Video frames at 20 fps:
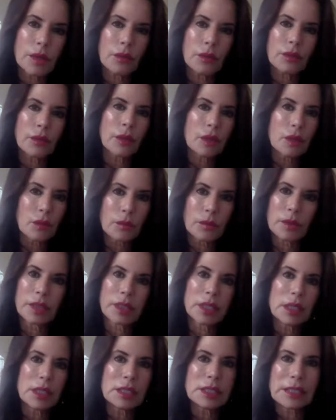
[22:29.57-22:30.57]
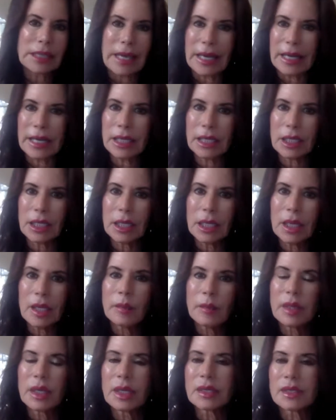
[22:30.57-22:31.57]
think you really need to get.
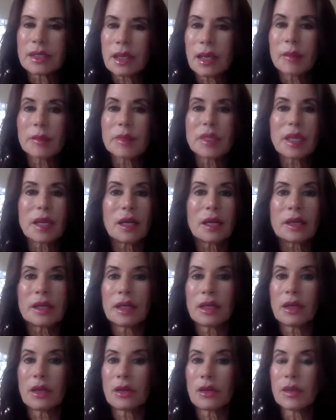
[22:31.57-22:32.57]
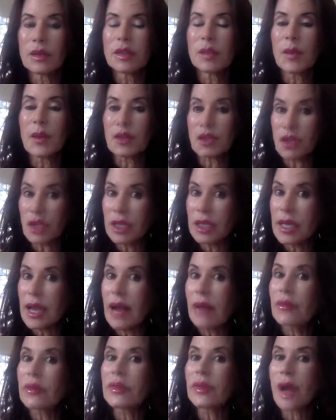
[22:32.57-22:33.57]
Because I'm telling you, especially
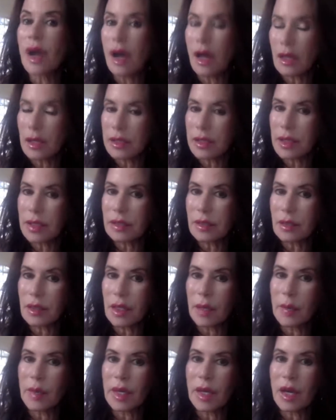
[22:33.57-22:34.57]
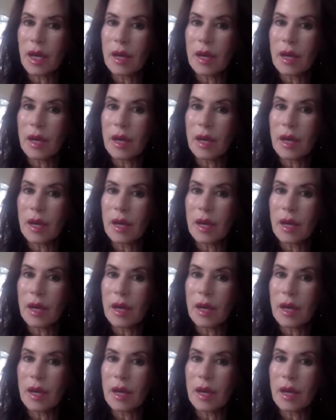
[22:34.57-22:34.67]
now that the holidays are coming